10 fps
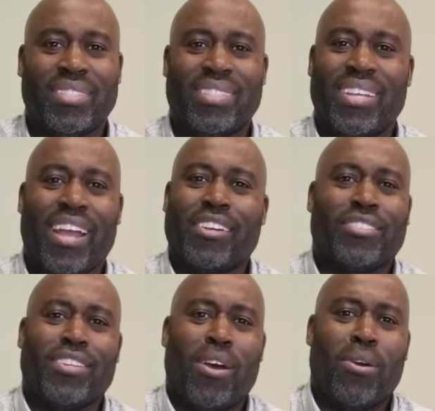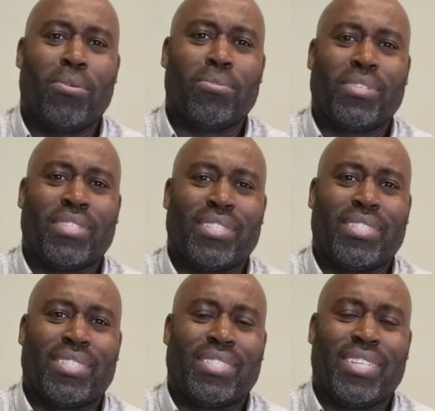There's no
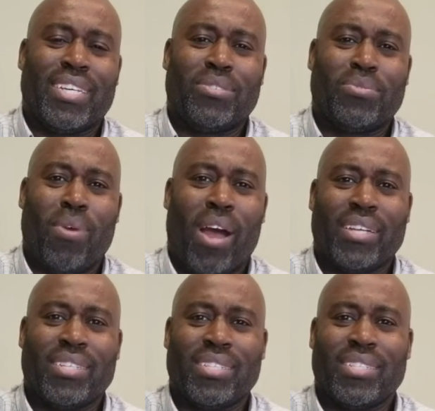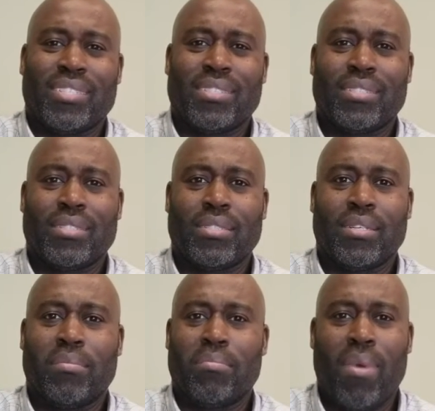dishwashing
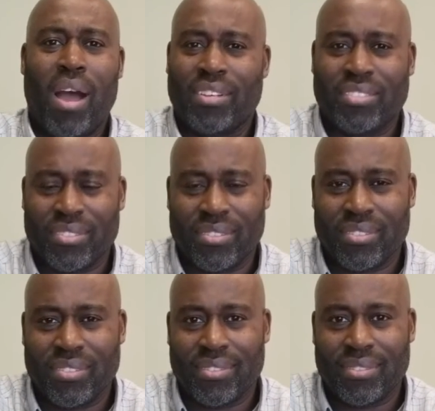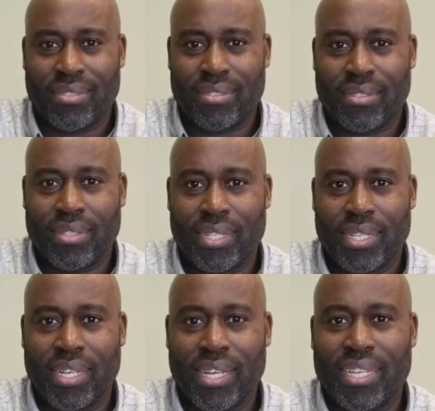monster.
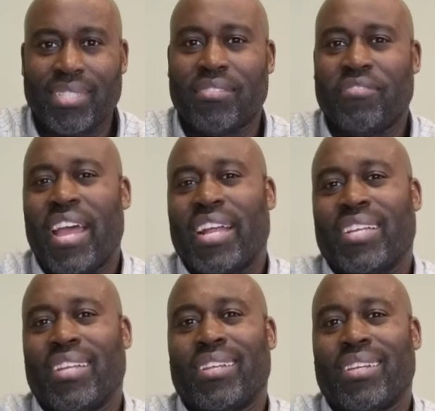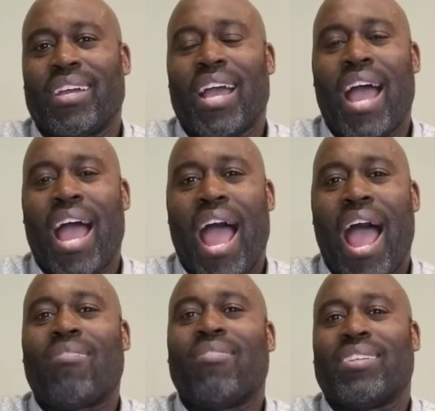It's the fact that
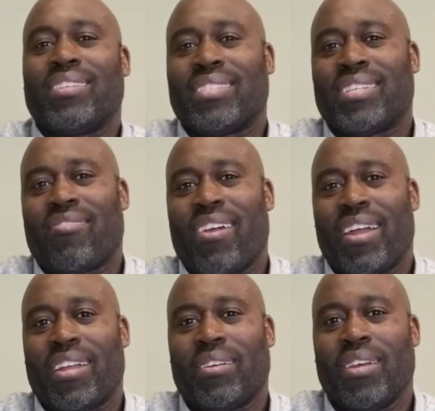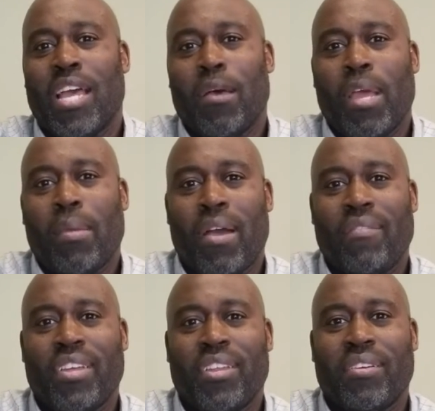I'd rather sit around and play my
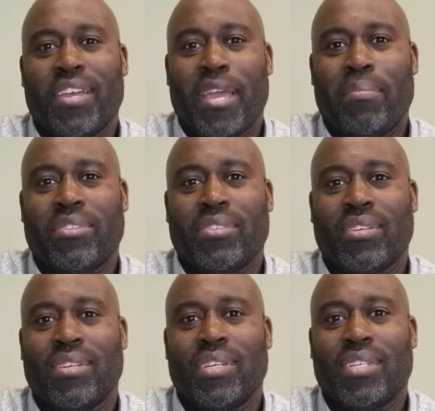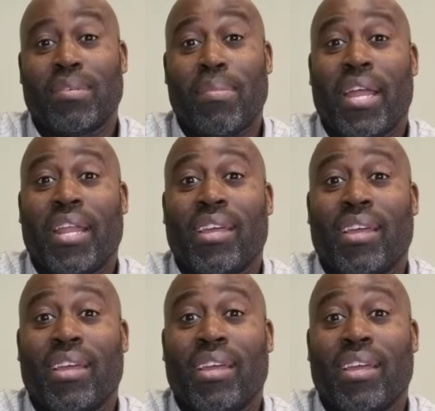video game until somebody